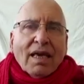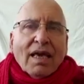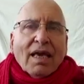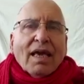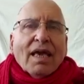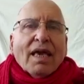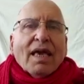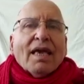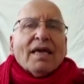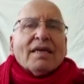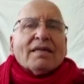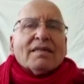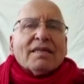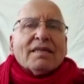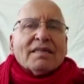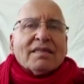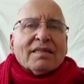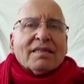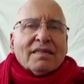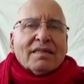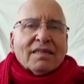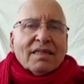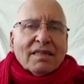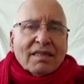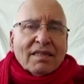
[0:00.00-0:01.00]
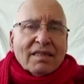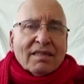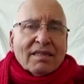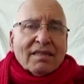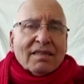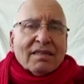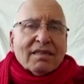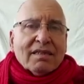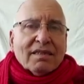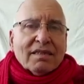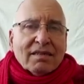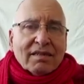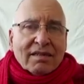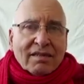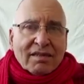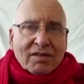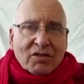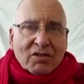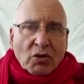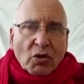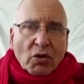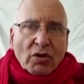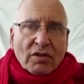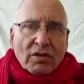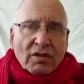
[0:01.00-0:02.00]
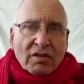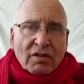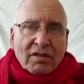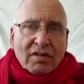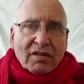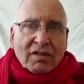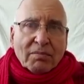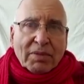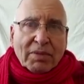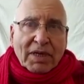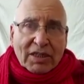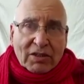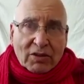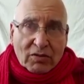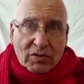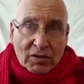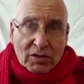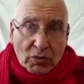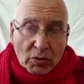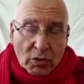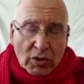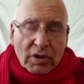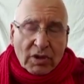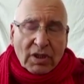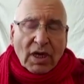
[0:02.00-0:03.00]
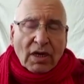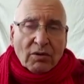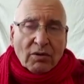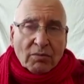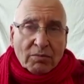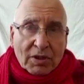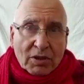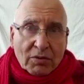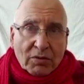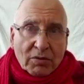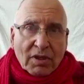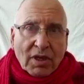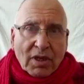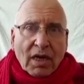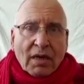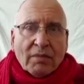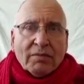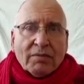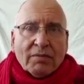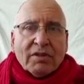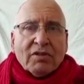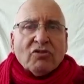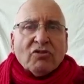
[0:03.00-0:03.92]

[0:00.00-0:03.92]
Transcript: is this story that is the base of the war now between Arabs and